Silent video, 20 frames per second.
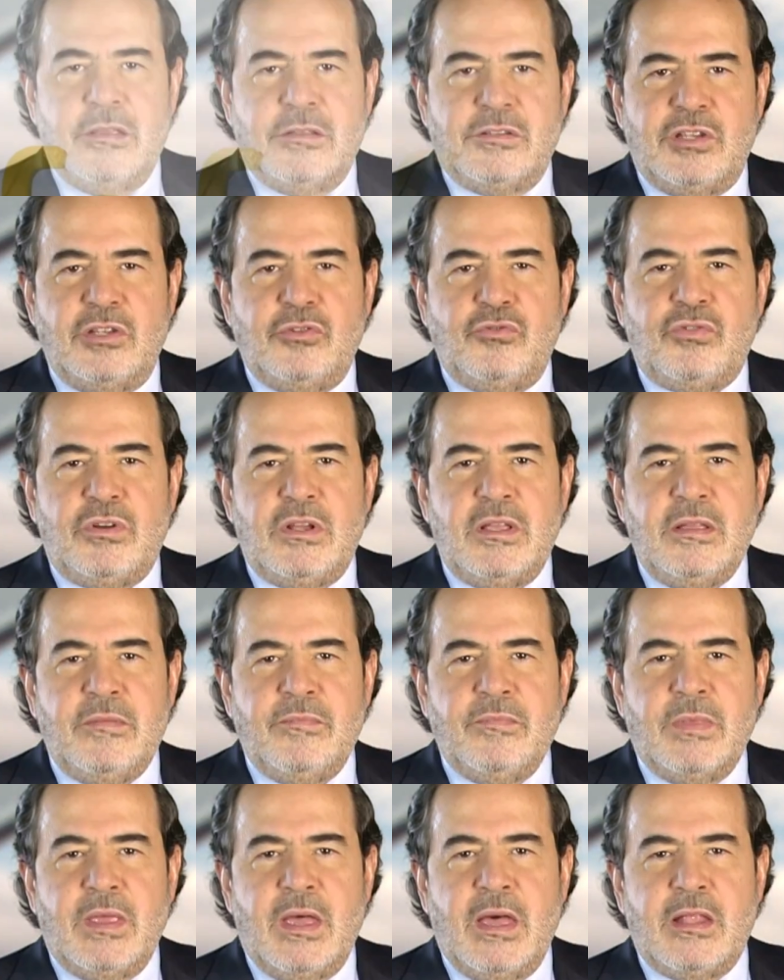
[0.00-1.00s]
Cintra
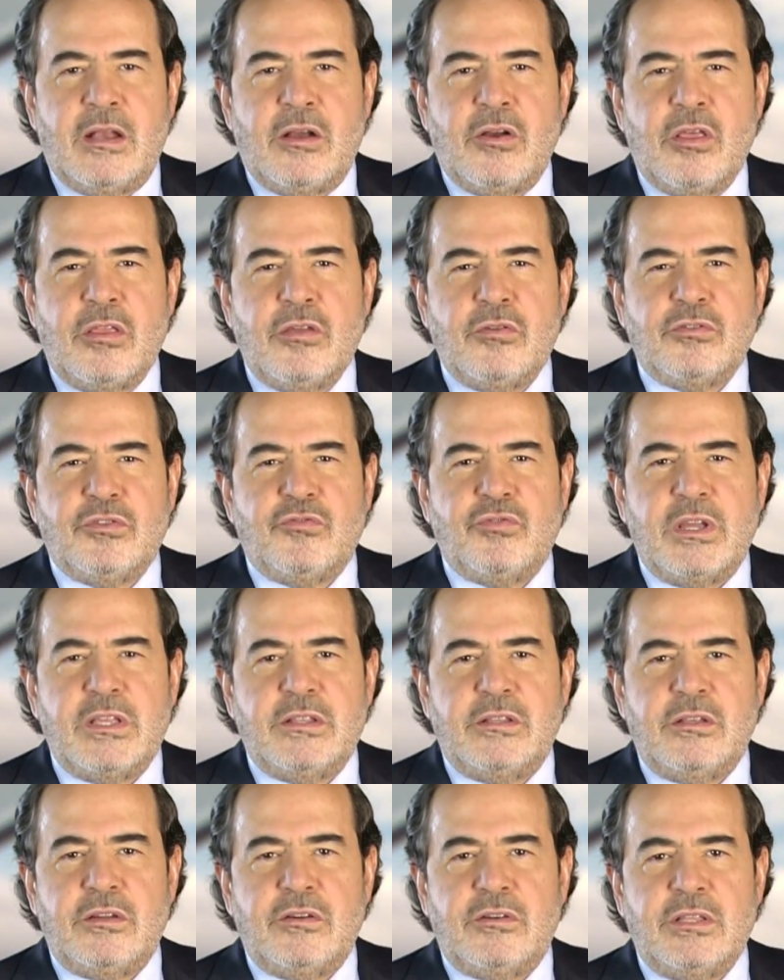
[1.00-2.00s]
had another
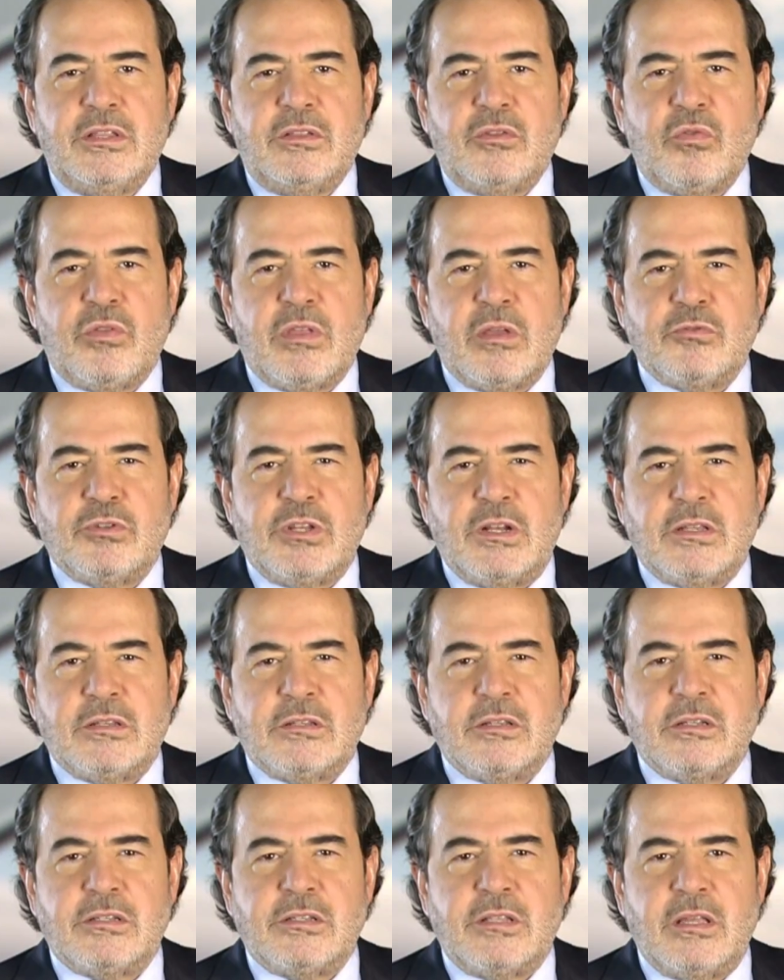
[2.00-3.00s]
great year in
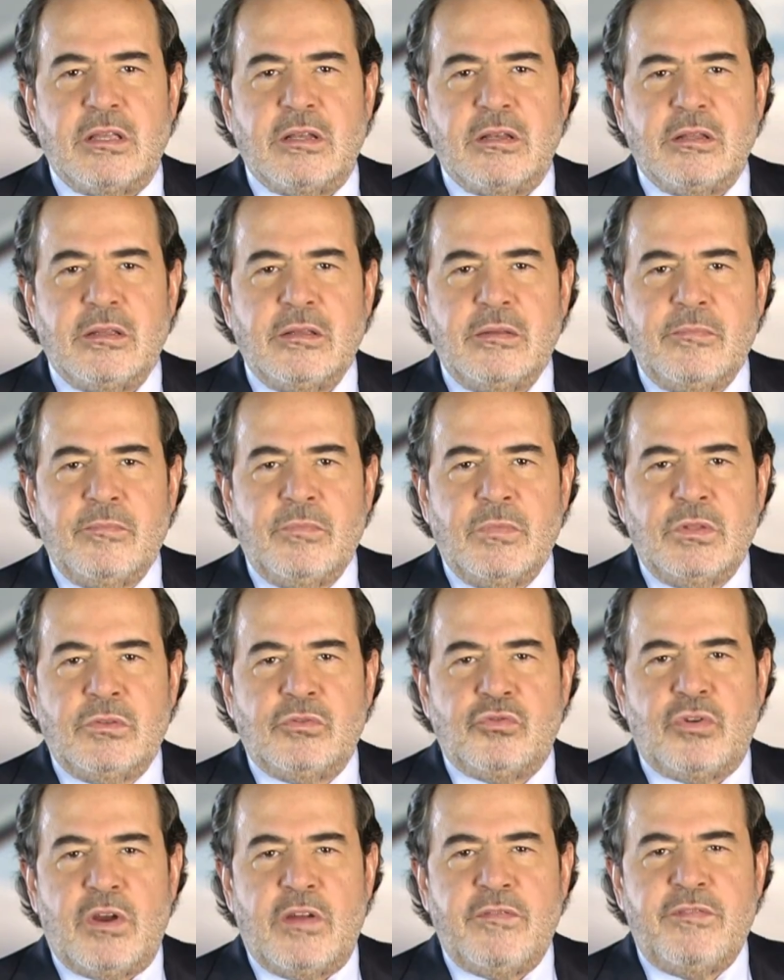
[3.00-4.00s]
2016.
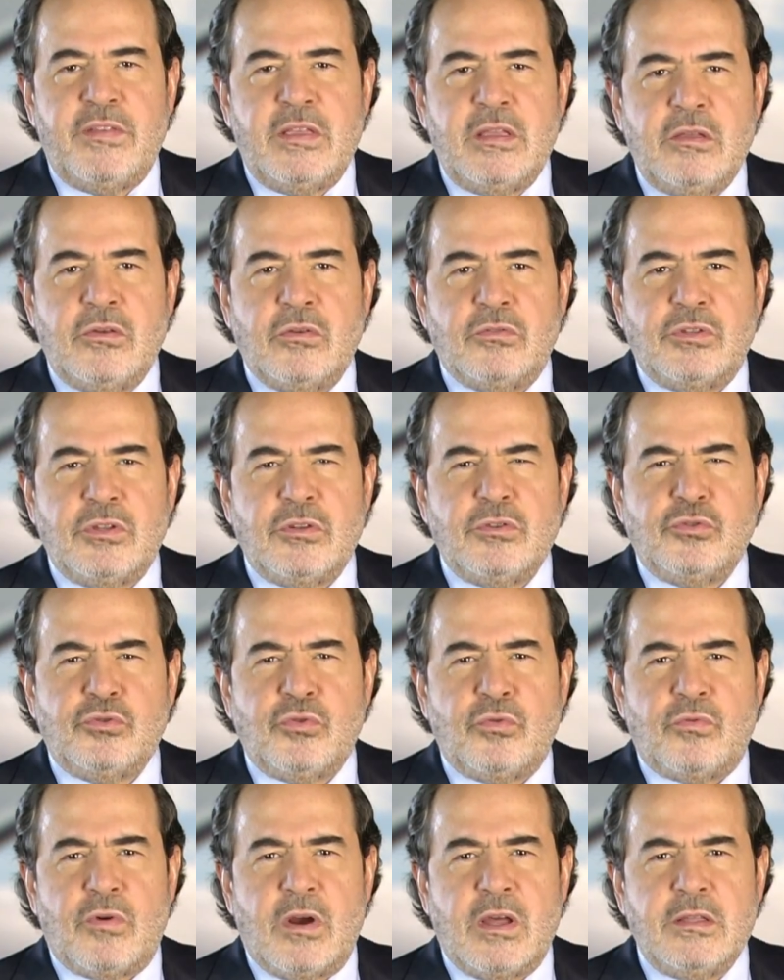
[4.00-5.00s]
Traffic continues
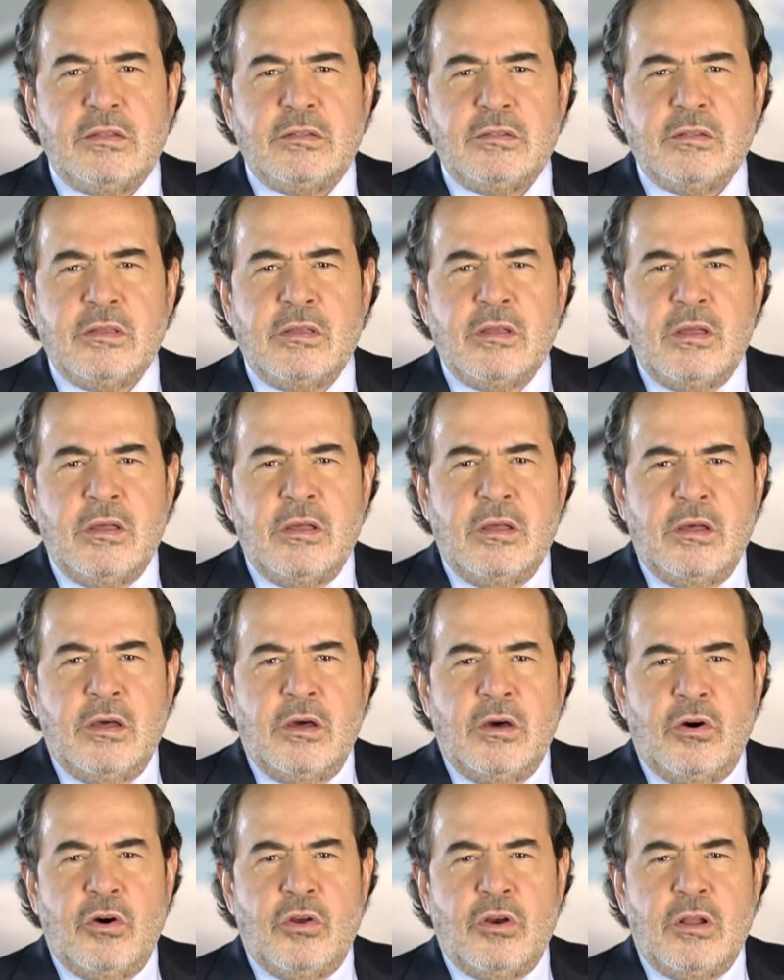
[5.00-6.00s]
to rise
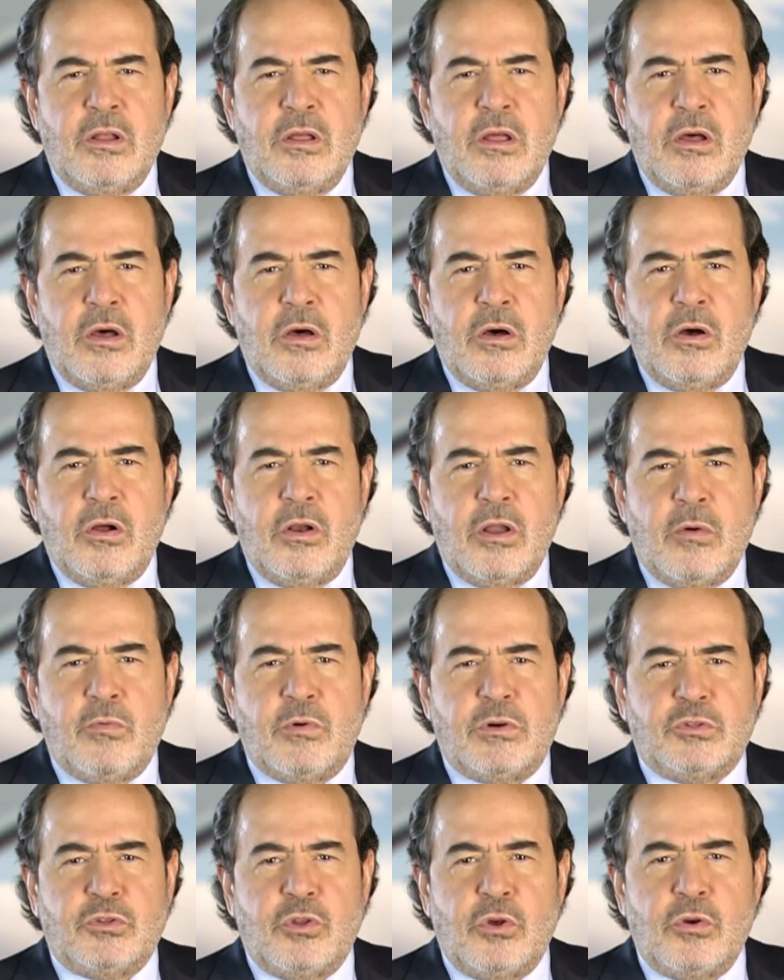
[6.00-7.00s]
on all
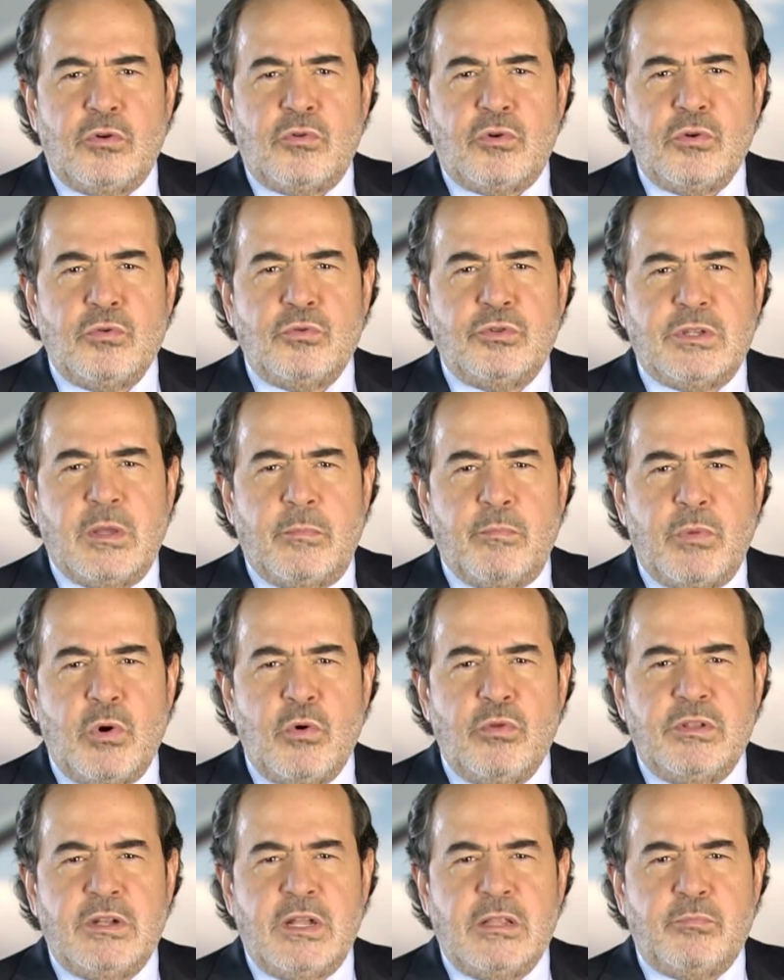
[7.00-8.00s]
our toll roads, and
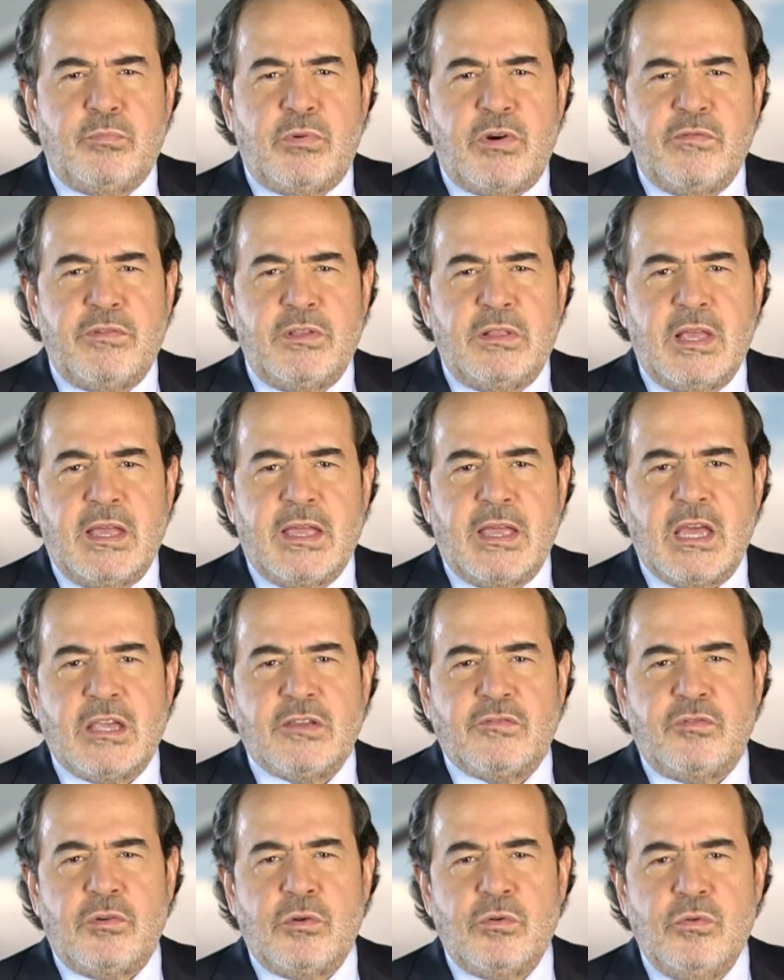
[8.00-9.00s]
both net profit and
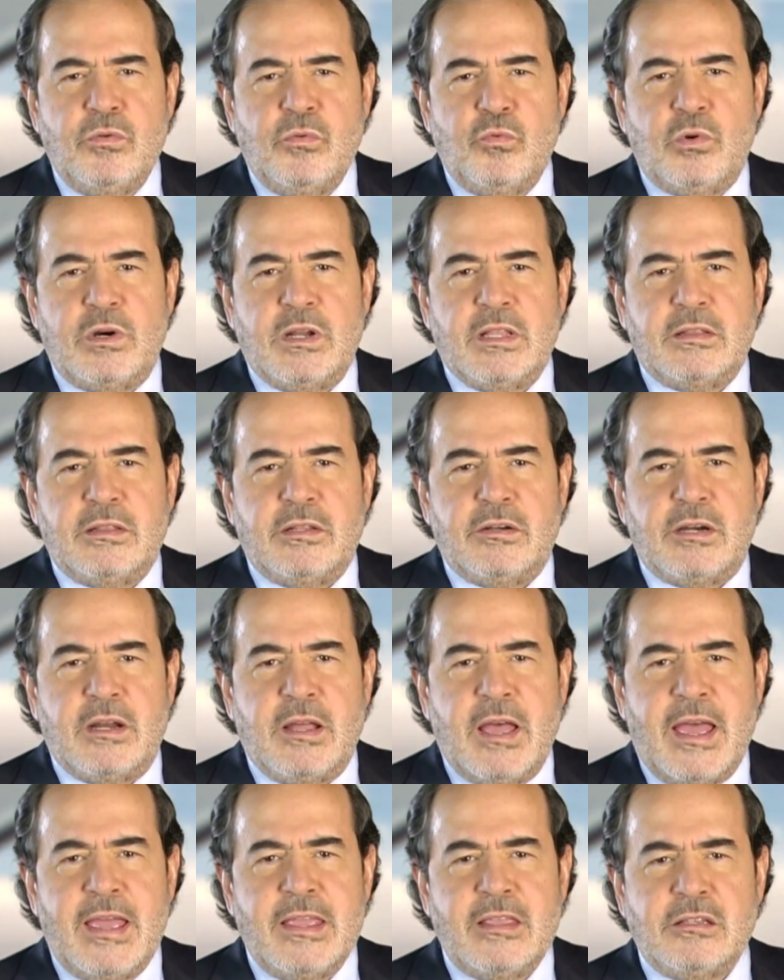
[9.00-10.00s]
cash flow were at their
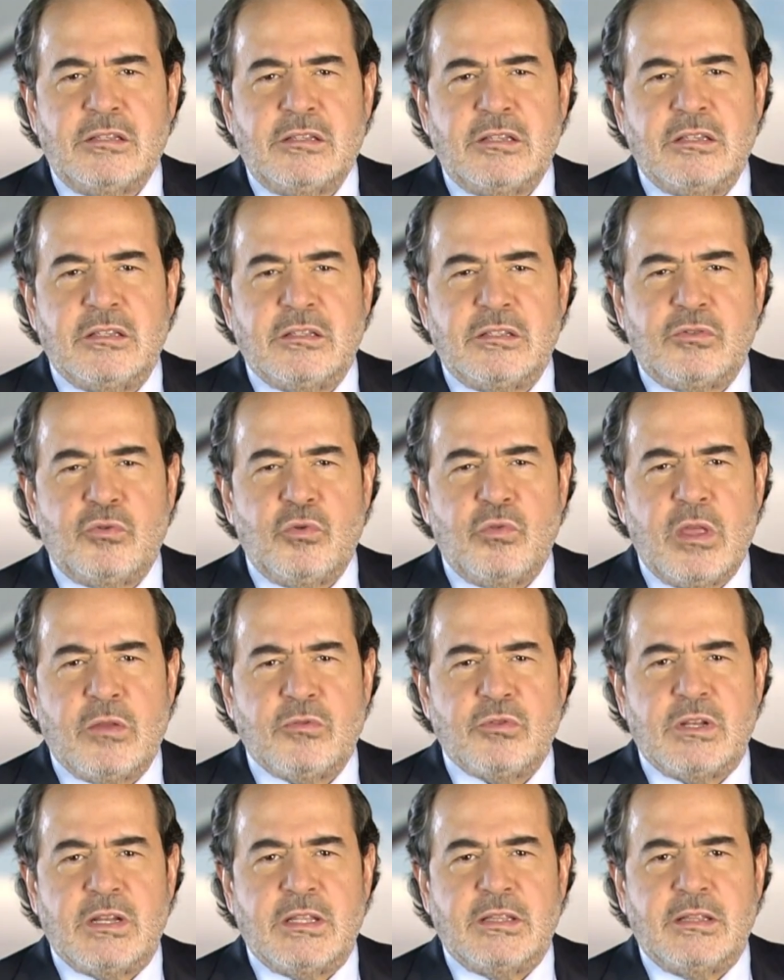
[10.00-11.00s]
highest since
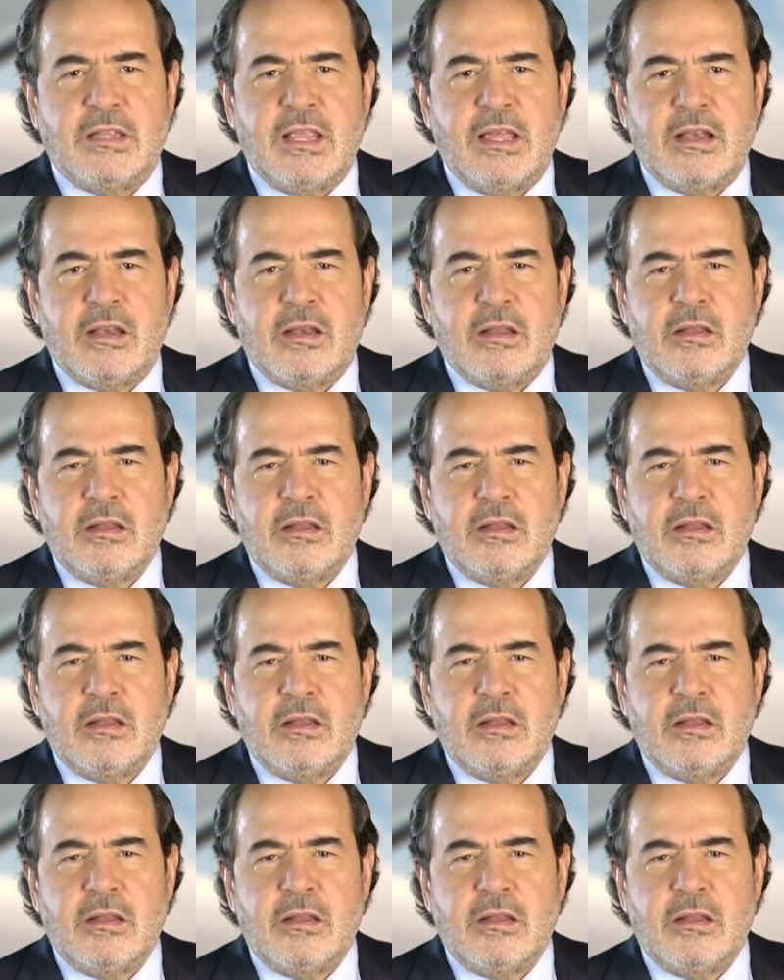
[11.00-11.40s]
2010.